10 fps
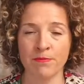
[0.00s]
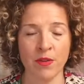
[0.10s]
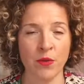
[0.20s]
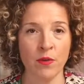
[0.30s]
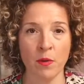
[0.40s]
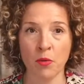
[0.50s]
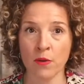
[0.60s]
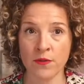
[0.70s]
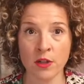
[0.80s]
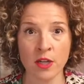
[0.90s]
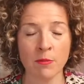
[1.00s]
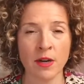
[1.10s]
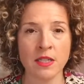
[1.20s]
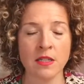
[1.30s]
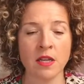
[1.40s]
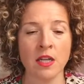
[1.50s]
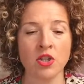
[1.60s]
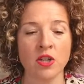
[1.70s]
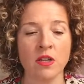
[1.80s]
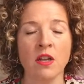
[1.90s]
if you have a portfolio
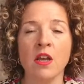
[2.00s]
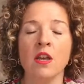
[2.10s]
presentation